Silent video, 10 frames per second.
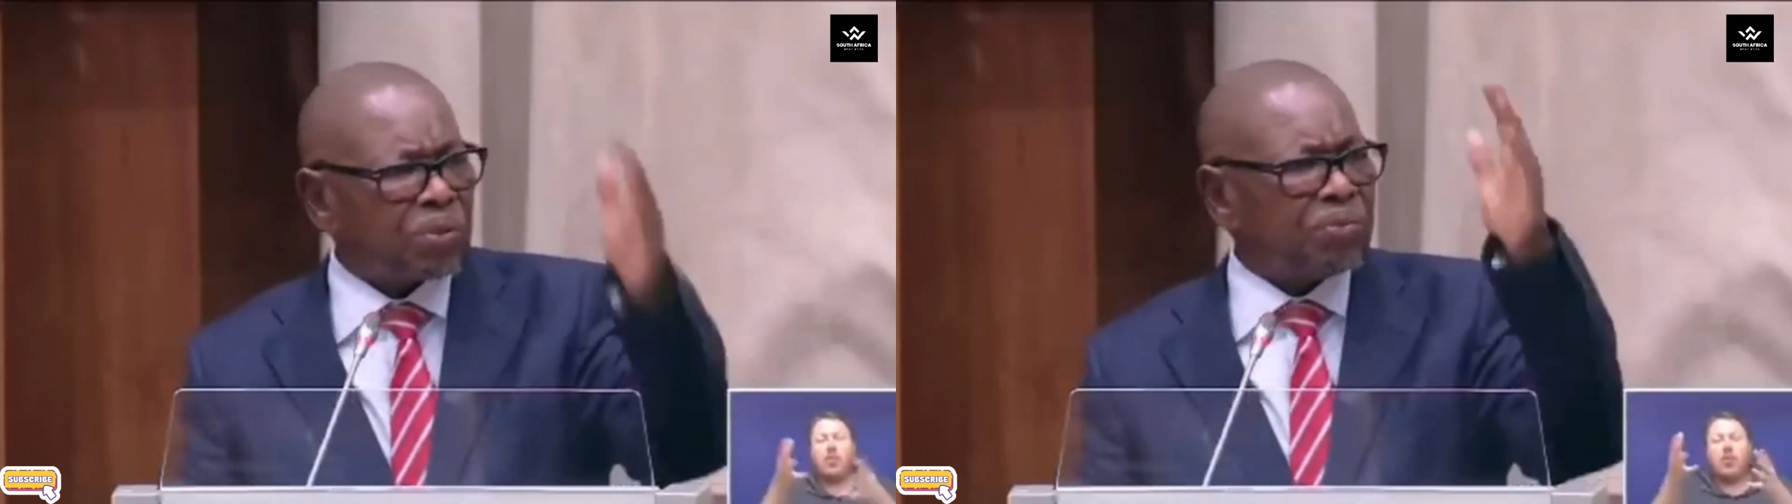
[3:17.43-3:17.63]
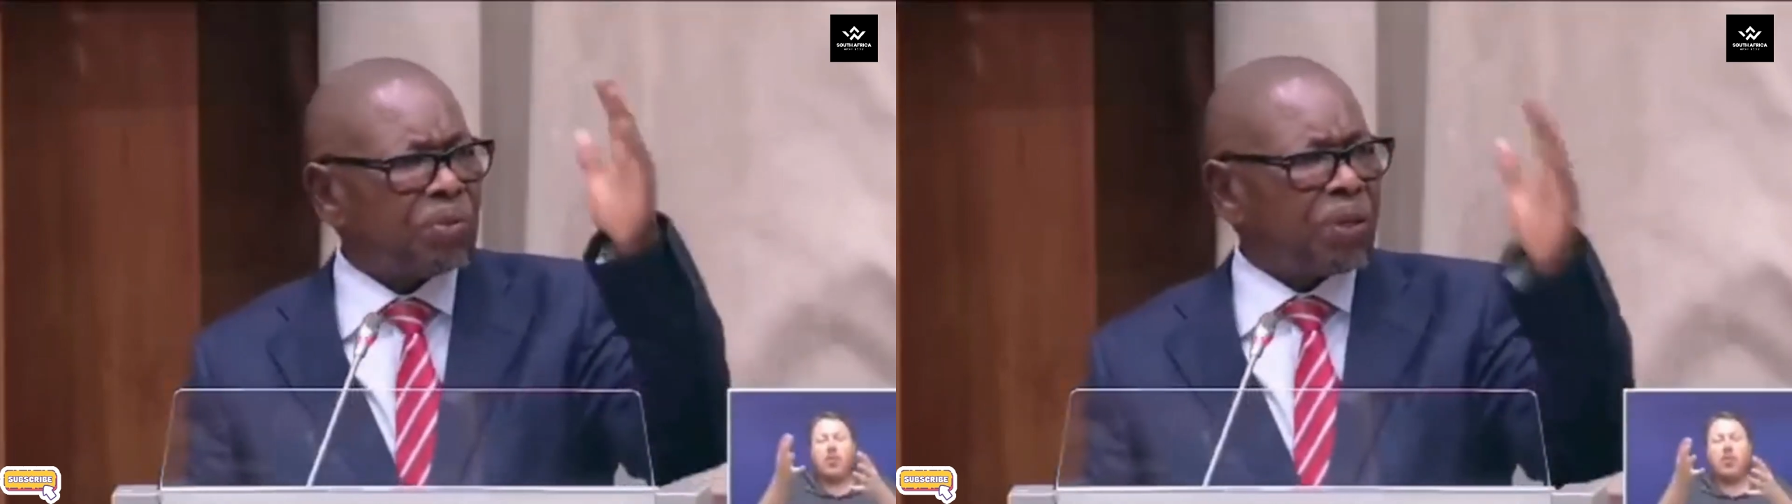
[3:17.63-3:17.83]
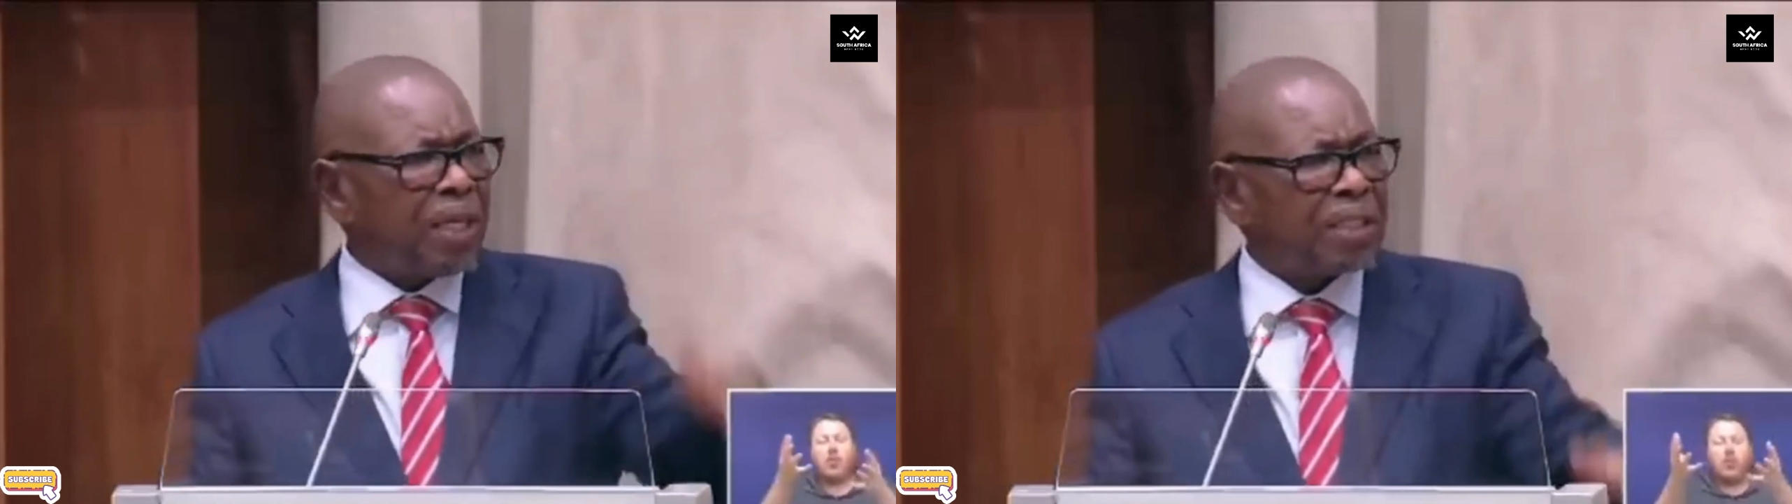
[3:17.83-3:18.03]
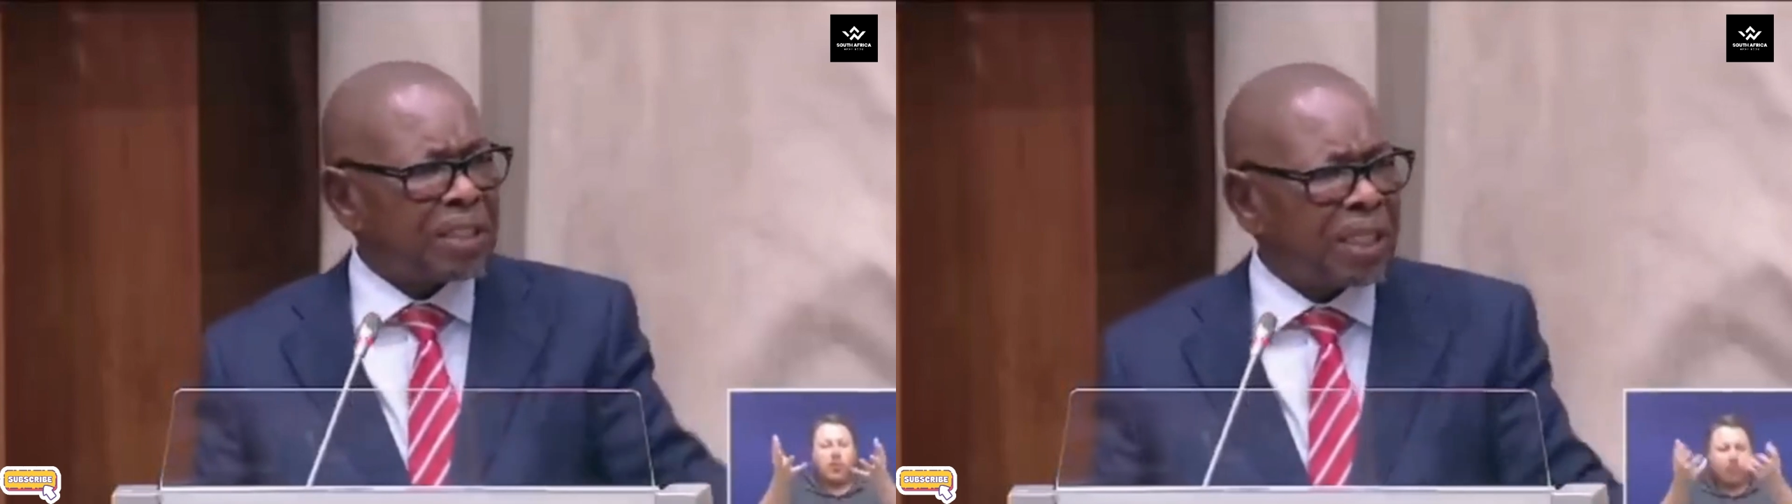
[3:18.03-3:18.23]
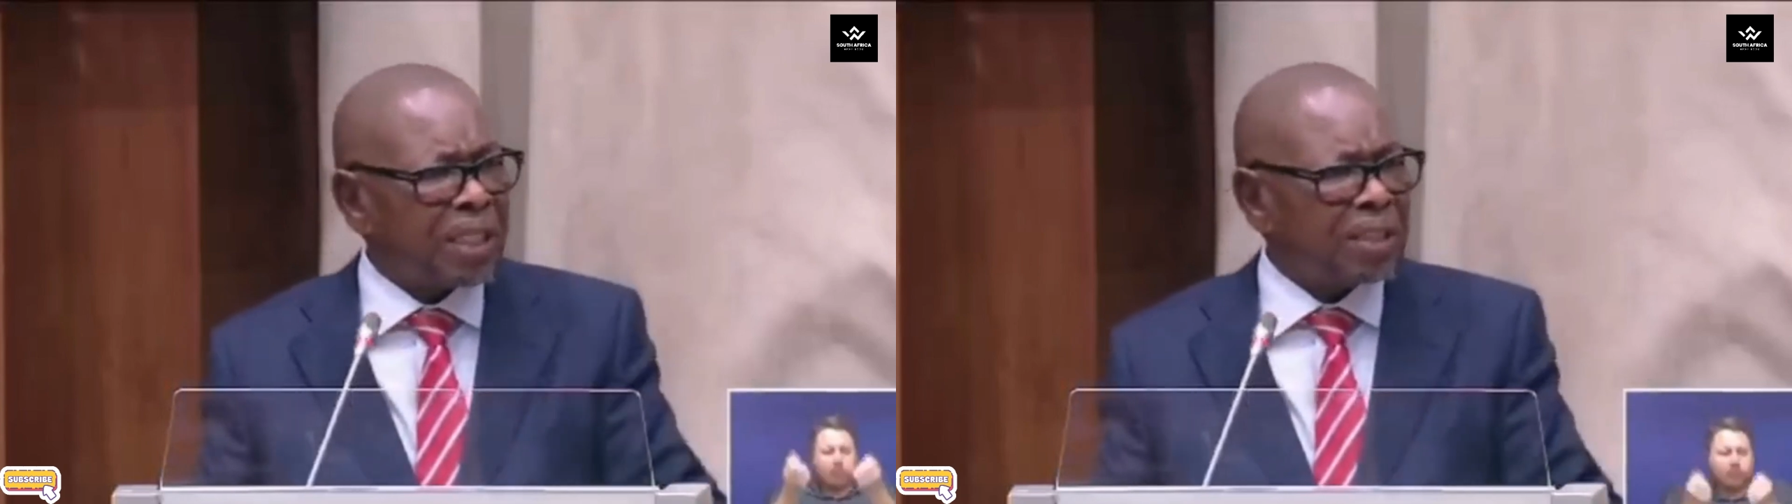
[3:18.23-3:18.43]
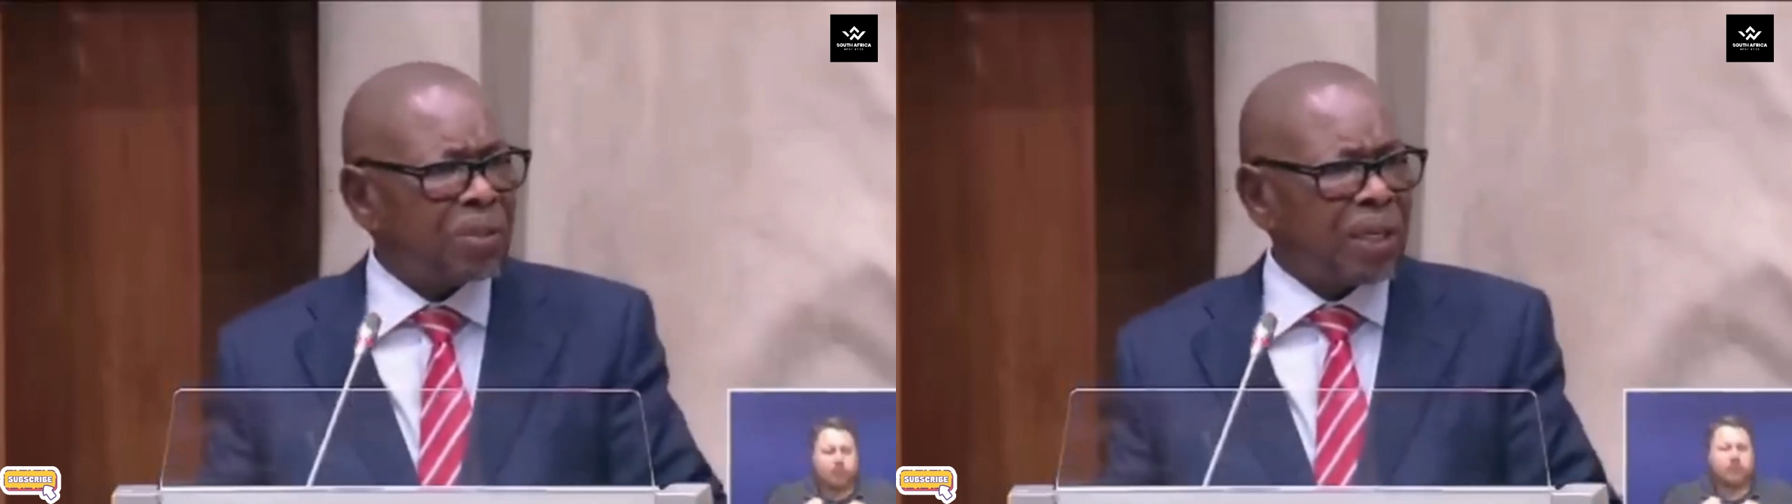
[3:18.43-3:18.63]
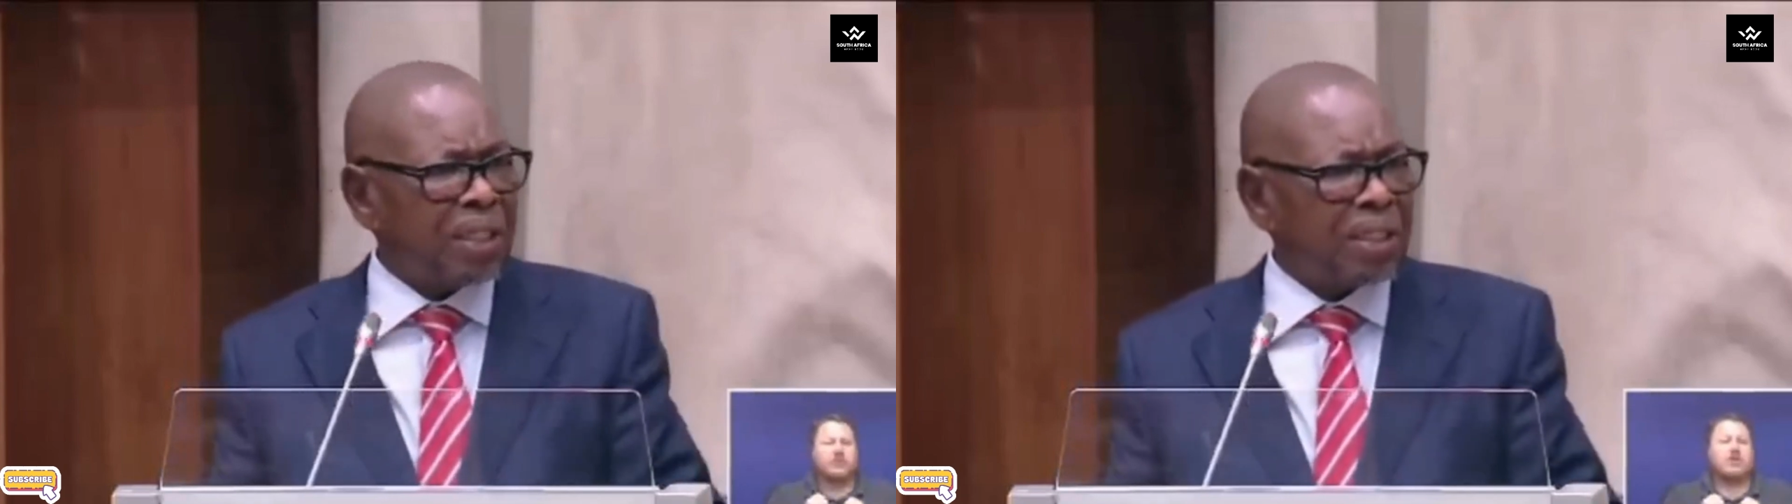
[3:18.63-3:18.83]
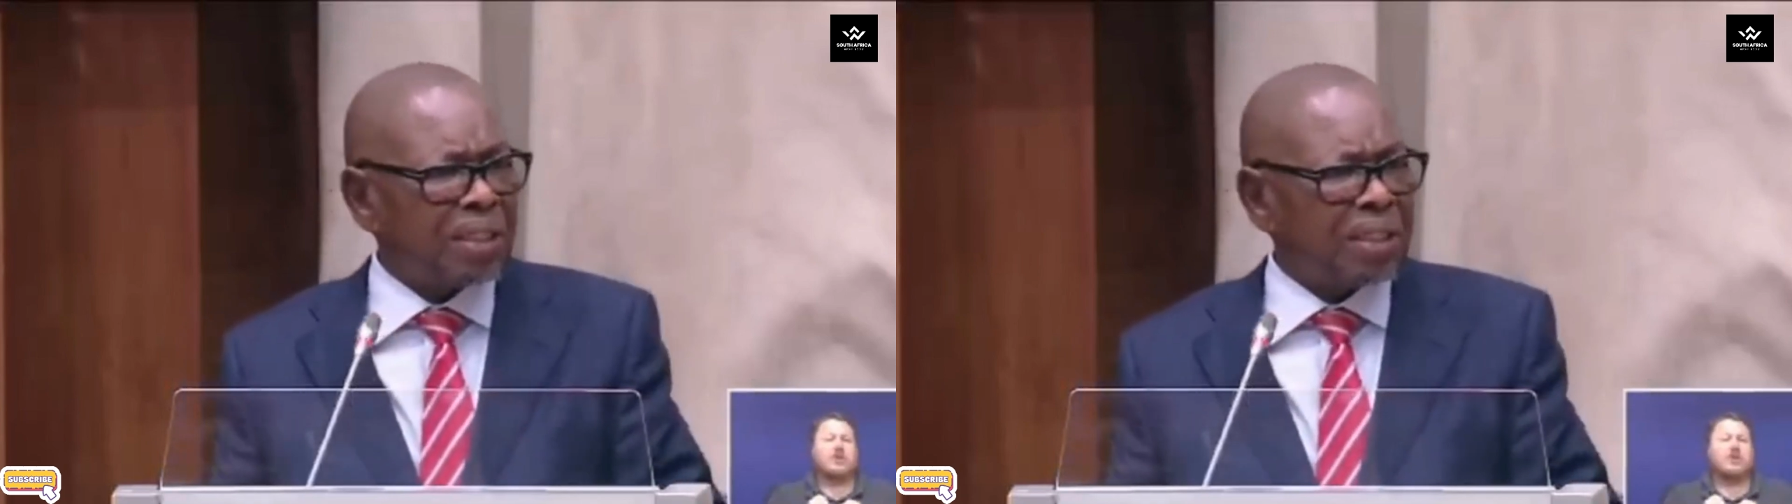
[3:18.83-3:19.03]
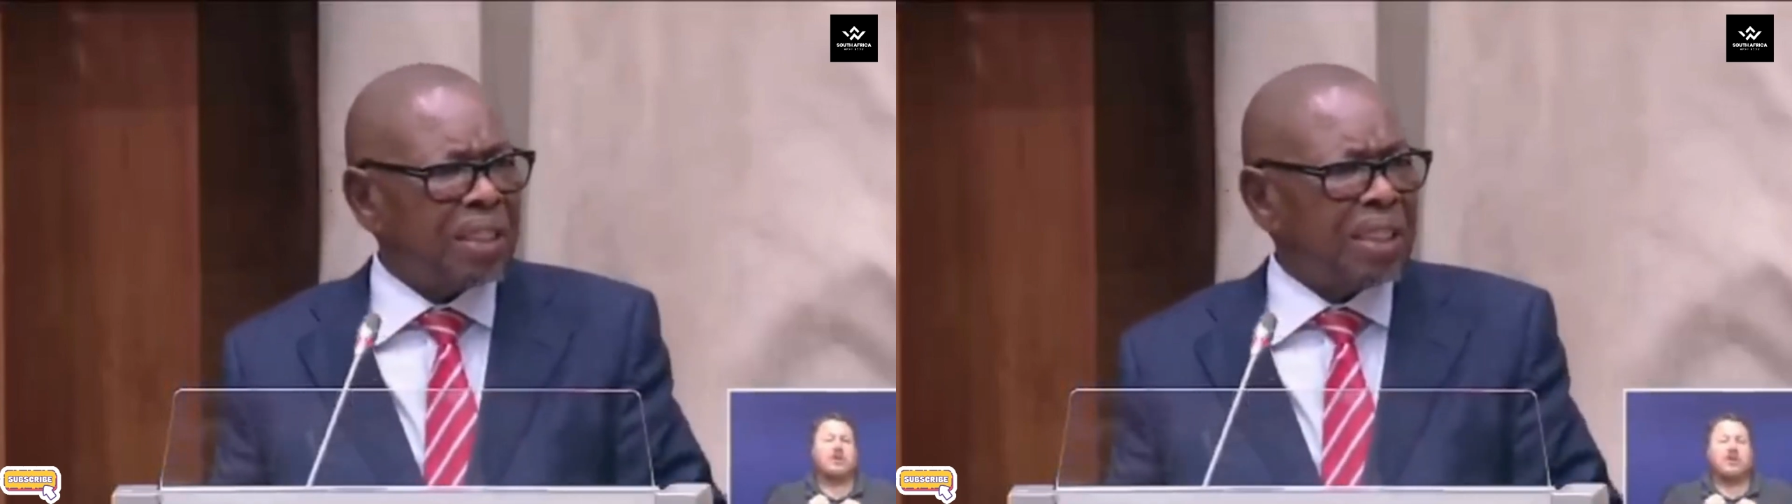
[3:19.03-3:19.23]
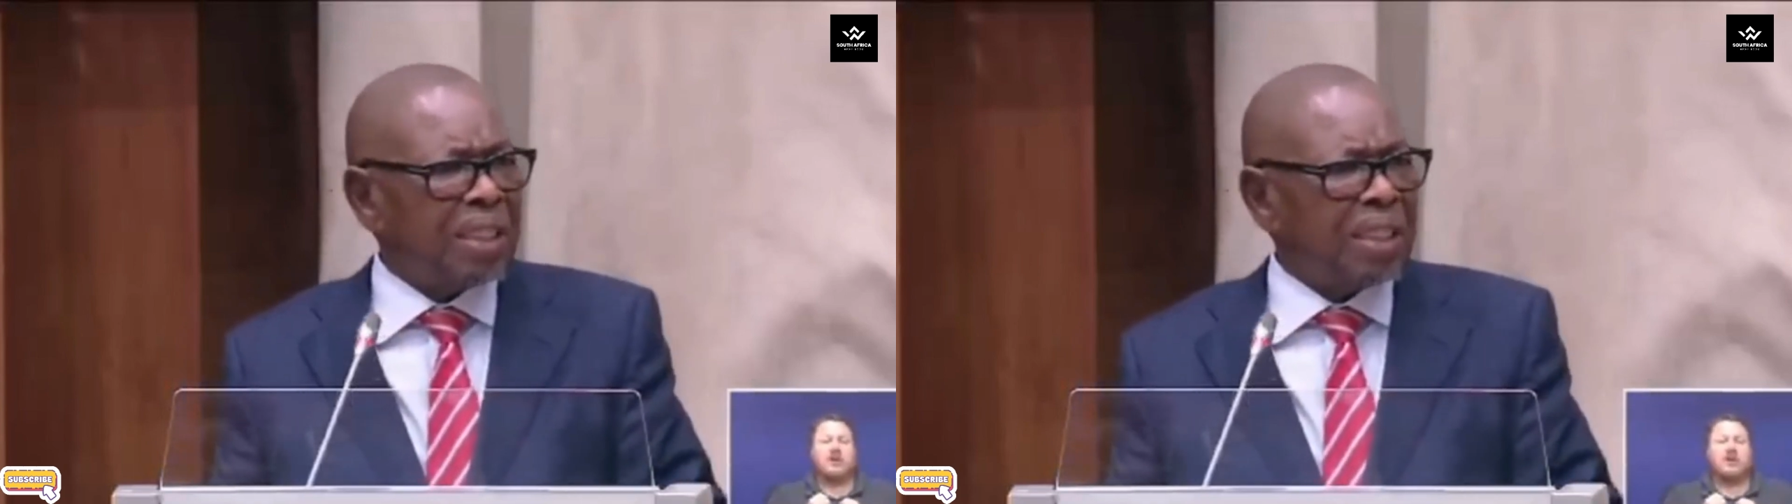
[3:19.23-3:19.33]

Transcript: to vocational education.